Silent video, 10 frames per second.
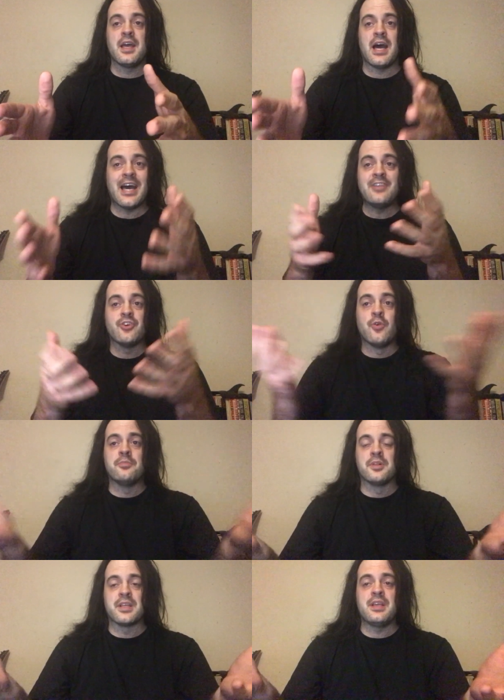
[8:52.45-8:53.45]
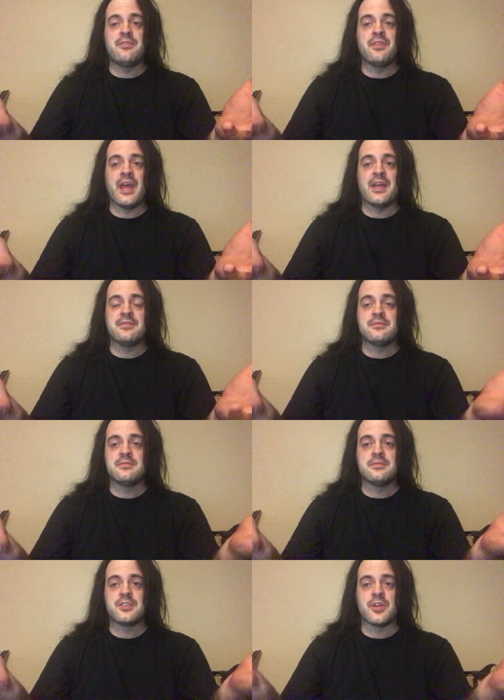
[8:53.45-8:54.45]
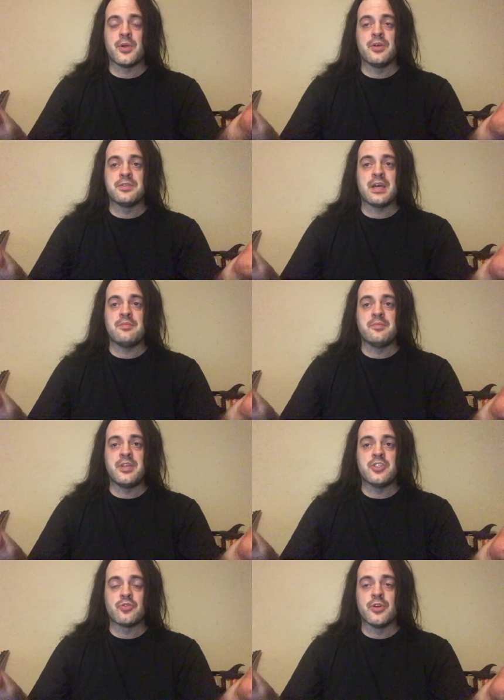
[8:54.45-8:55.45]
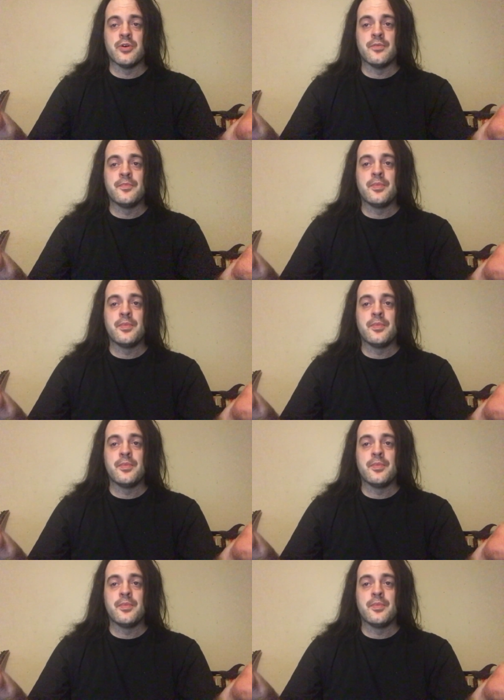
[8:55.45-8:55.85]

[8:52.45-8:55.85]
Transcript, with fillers: I don't believe that stereotype to be true,